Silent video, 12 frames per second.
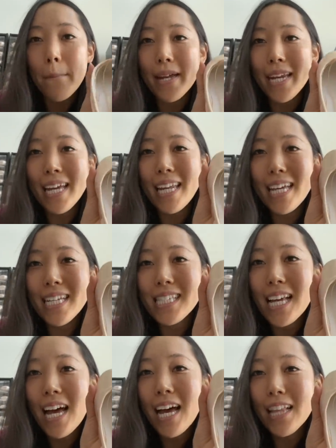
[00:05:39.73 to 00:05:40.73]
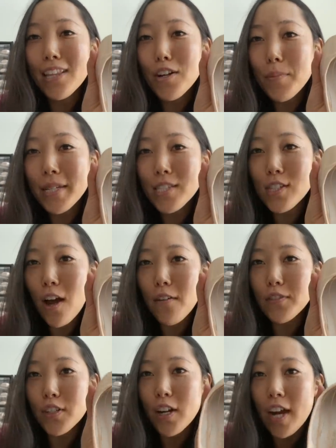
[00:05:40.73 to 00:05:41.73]
But it is a little bit
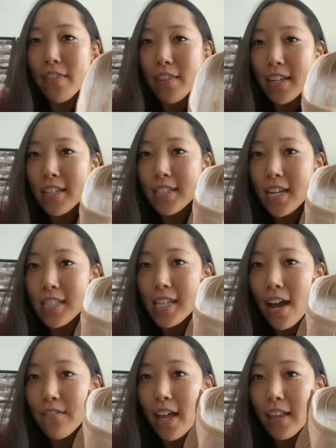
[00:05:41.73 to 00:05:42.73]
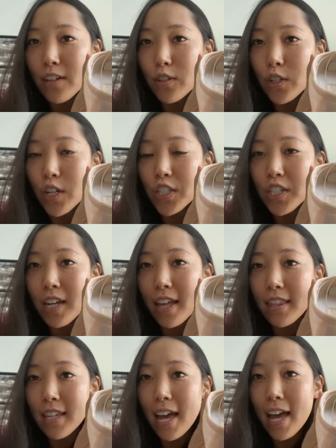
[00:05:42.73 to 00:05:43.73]
softer and then does have that little cushion
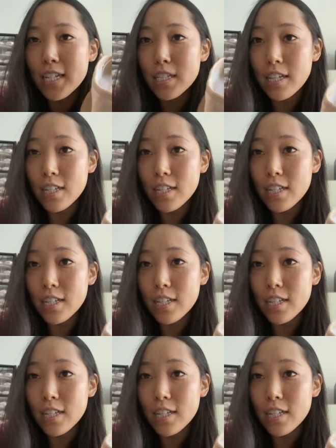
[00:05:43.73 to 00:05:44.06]
at the end.